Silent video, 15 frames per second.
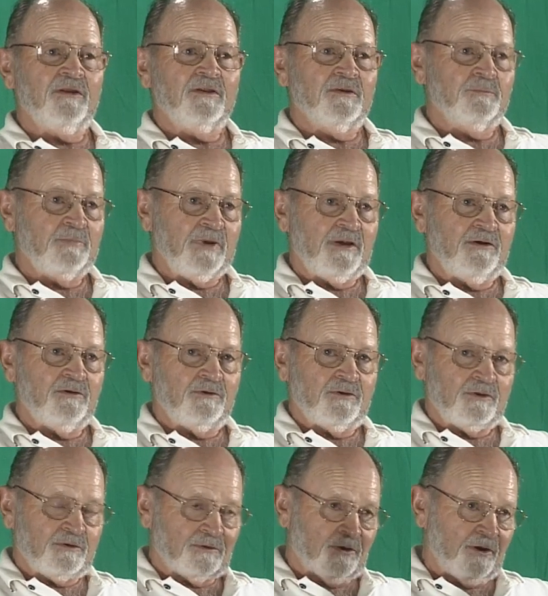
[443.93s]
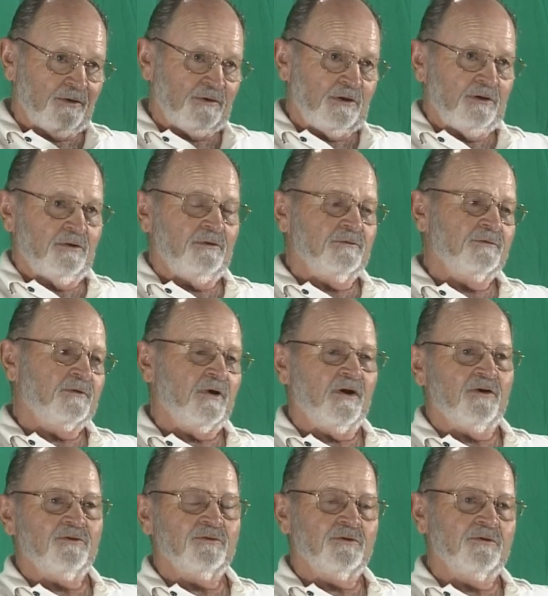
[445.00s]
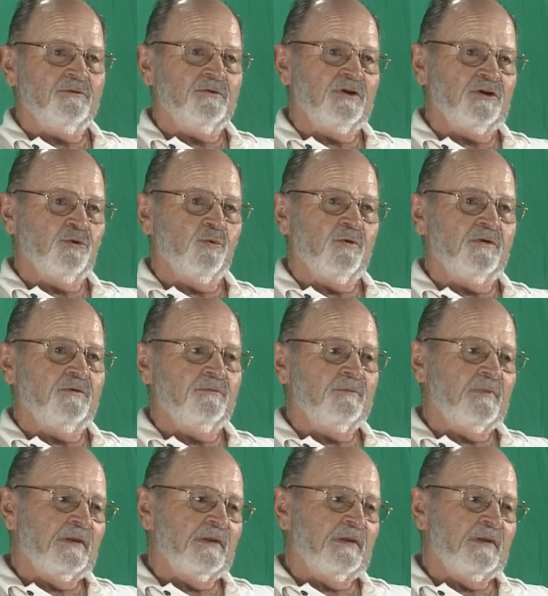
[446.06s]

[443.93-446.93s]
the bay or the Lawndale, Hawthorne, Inglewood,